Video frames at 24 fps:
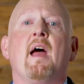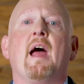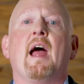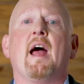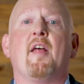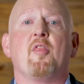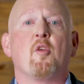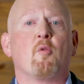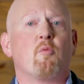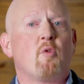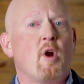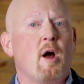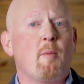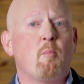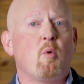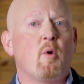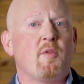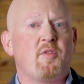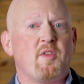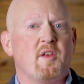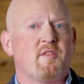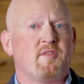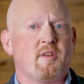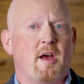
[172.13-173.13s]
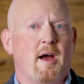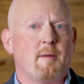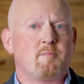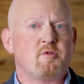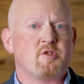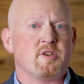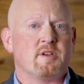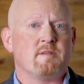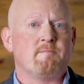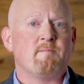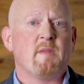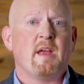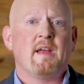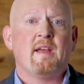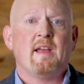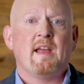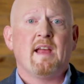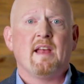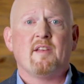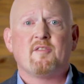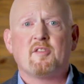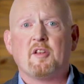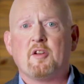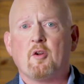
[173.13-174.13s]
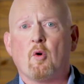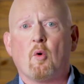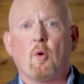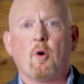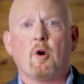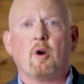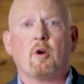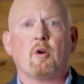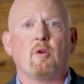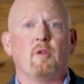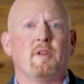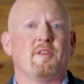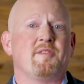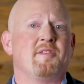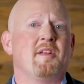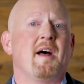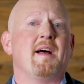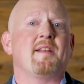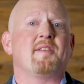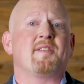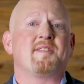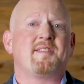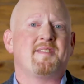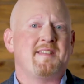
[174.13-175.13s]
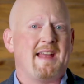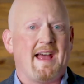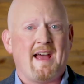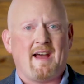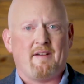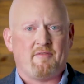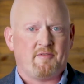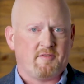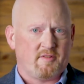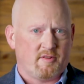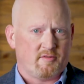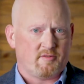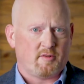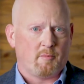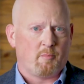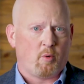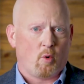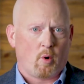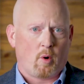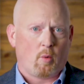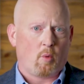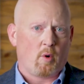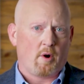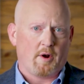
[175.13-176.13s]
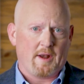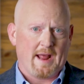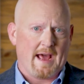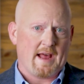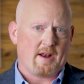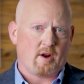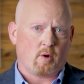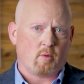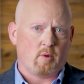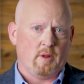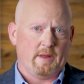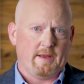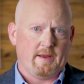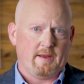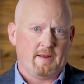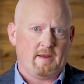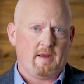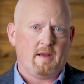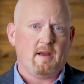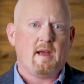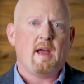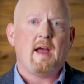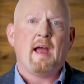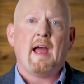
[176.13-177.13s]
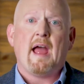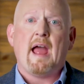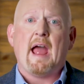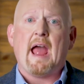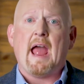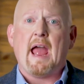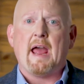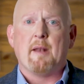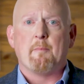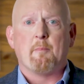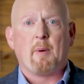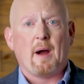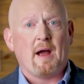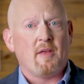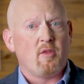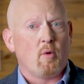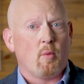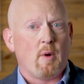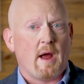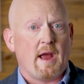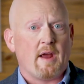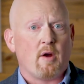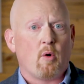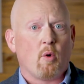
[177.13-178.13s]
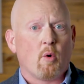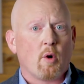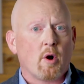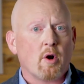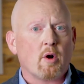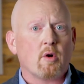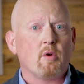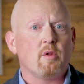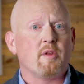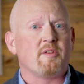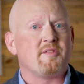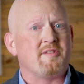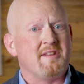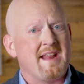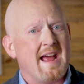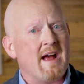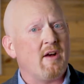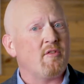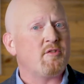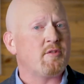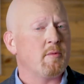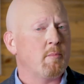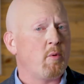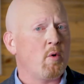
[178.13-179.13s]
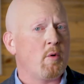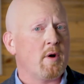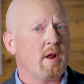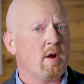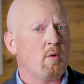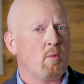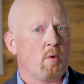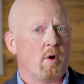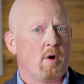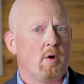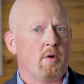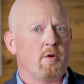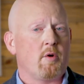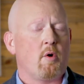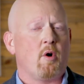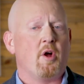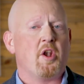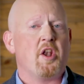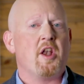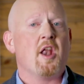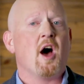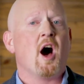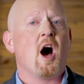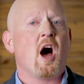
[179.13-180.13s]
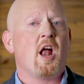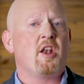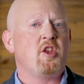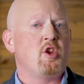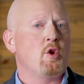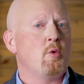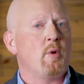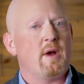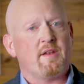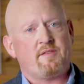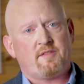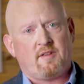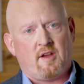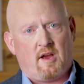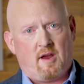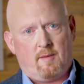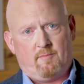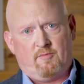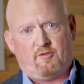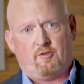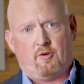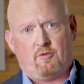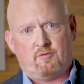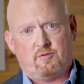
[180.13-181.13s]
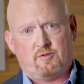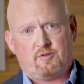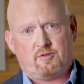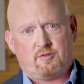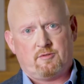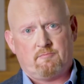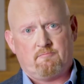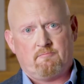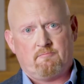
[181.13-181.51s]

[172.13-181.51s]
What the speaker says: And the rub with this option is that Oracle is not staffed to support World adequately. And by the way, Oracle is now supporting World on non-US time zones.